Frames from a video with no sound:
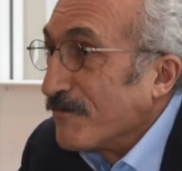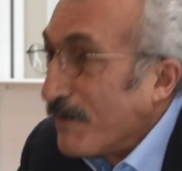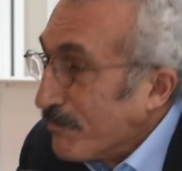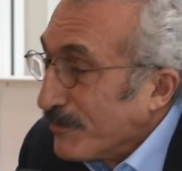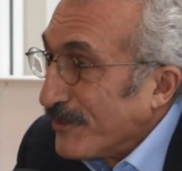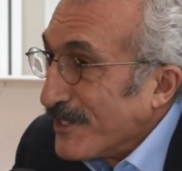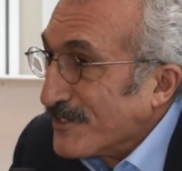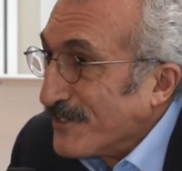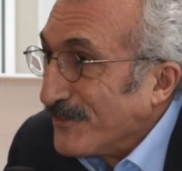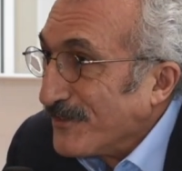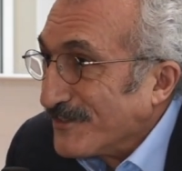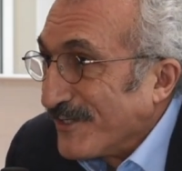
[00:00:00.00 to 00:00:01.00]
the
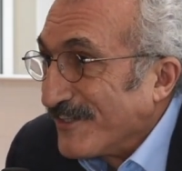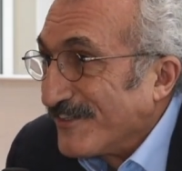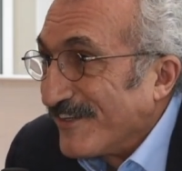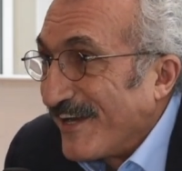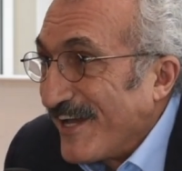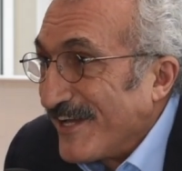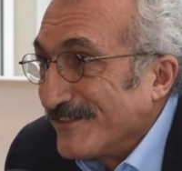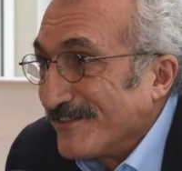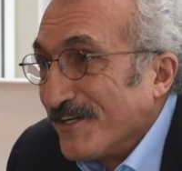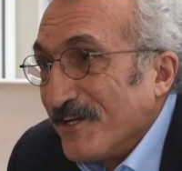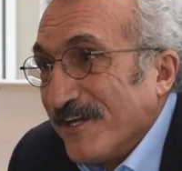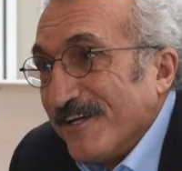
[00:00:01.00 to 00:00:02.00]
reputation your center
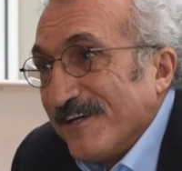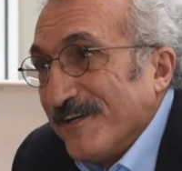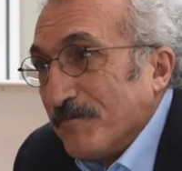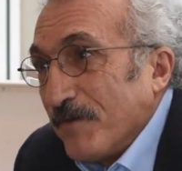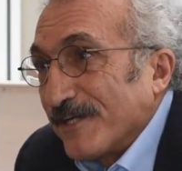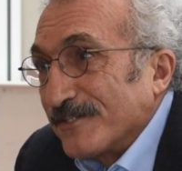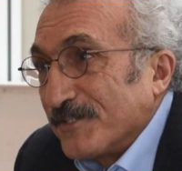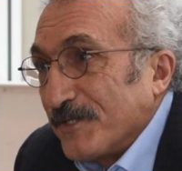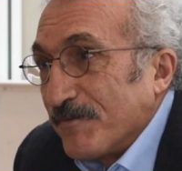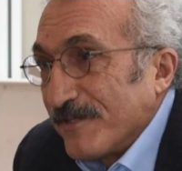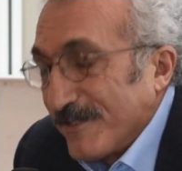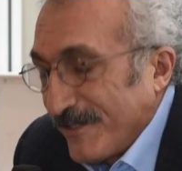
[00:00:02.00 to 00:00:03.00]
has among
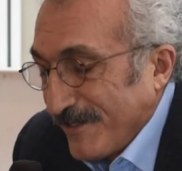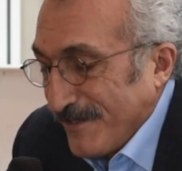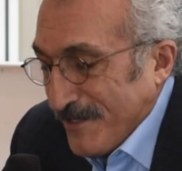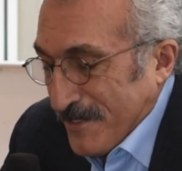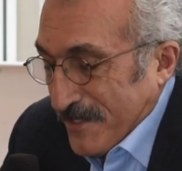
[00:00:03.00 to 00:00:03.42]
some of the